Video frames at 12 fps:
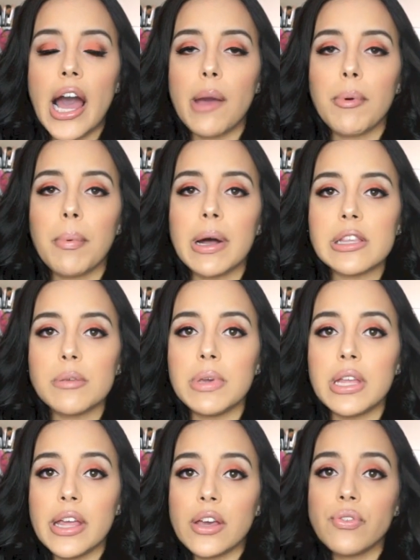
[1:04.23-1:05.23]
I'm about to
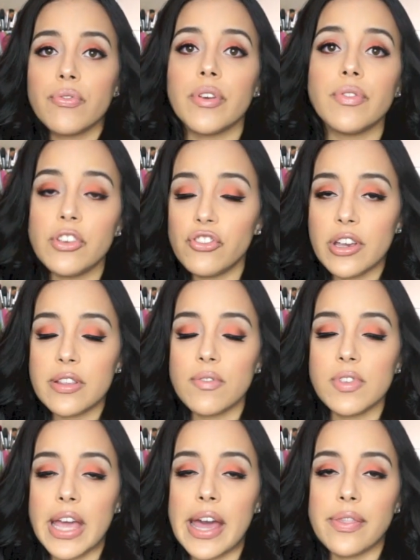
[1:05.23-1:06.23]
be like 50 shades
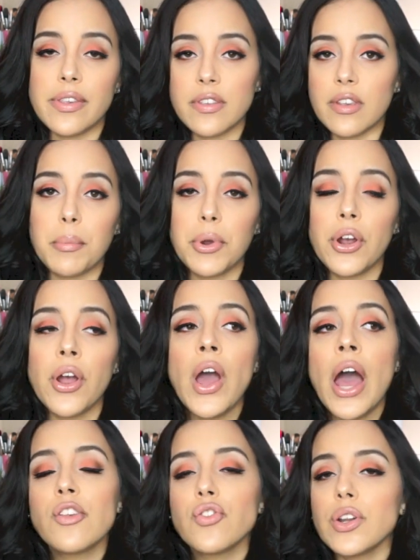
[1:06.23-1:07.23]
of tan this summer,
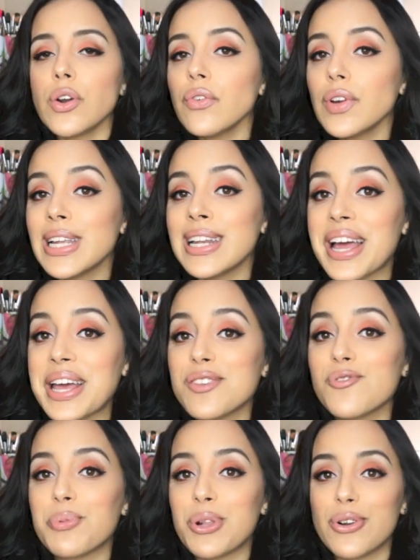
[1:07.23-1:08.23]
so I don't really like
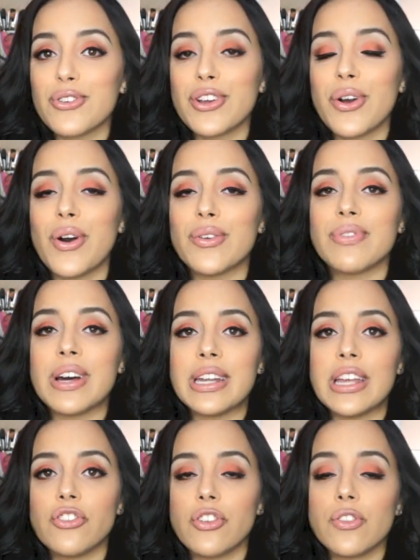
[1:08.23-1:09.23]
splurging on
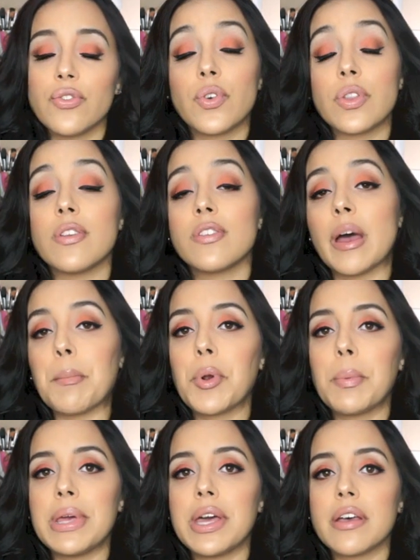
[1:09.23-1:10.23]
foundations for the
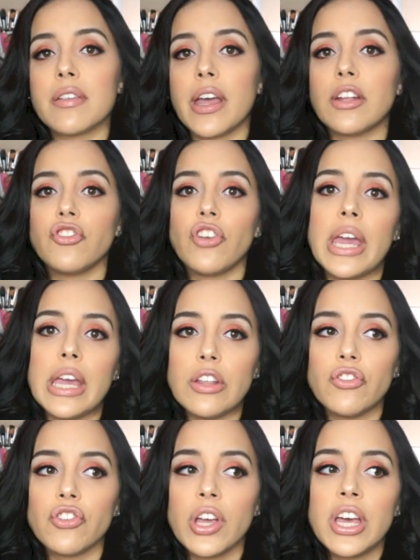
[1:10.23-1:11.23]
summer because I
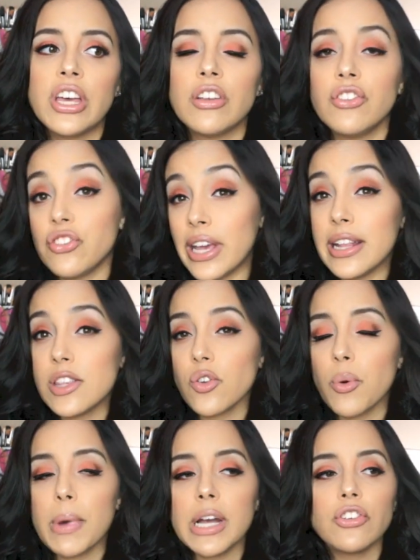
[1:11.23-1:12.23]
change shades
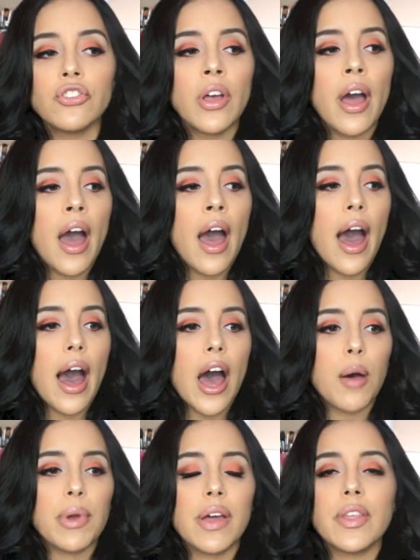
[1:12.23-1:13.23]
so much.
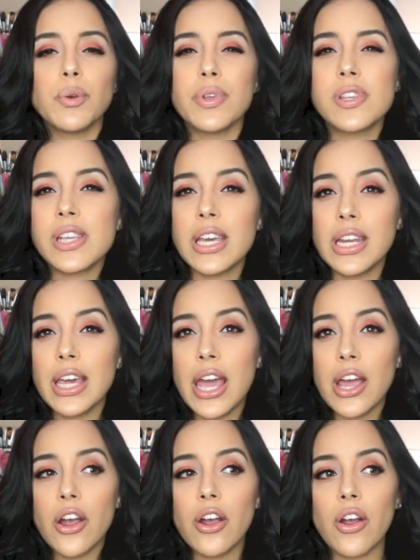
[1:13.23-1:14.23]
And then with
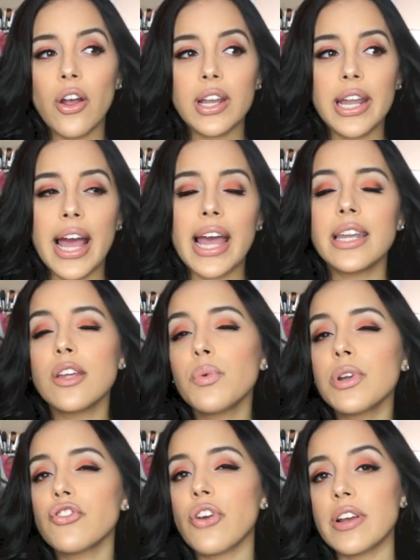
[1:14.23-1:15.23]
skincare, like I did
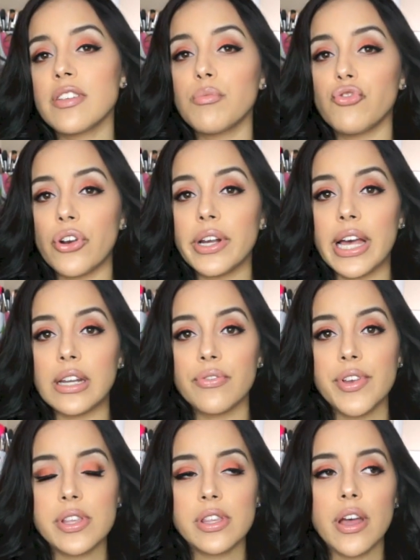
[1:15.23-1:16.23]
want to try some Drunk
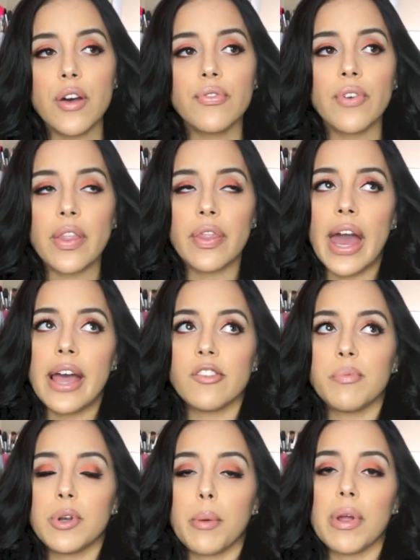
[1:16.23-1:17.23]
Elephant stuff that
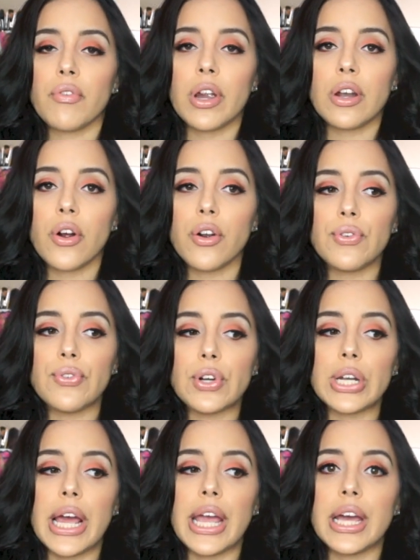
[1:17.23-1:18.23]
has been on my radar
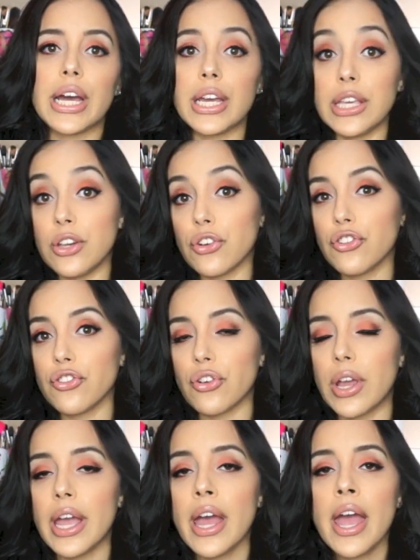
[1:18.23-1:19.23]
for like a year
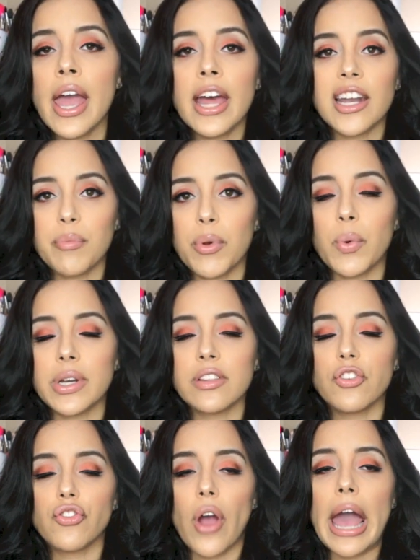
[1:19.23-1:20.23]
straight, and I've been wanting
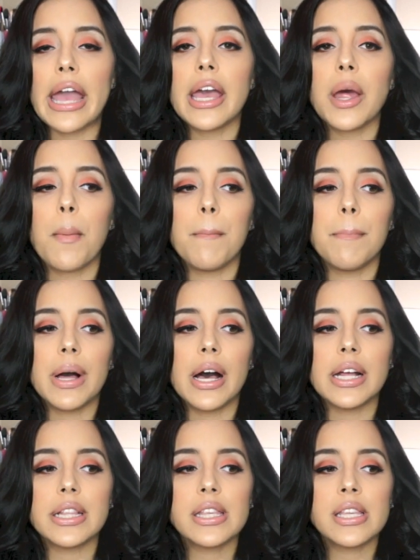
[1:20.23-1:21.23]
to try it,
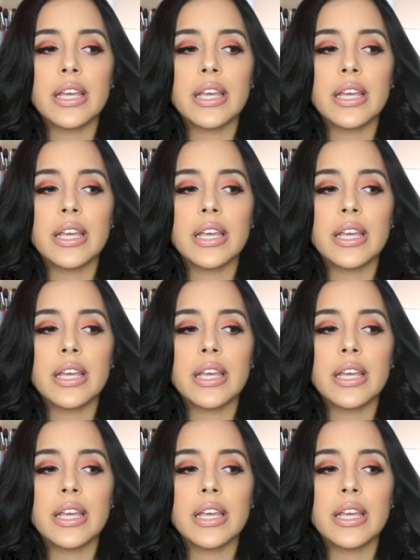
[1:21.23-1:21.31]
but